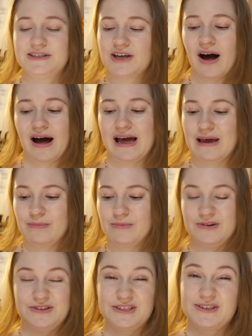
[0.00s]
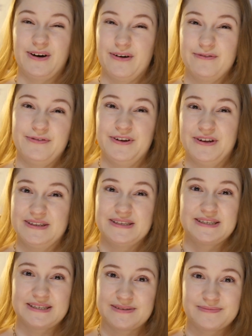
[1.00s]
time, or just
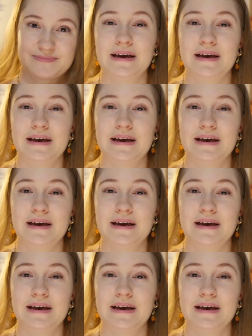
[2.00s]
confidence.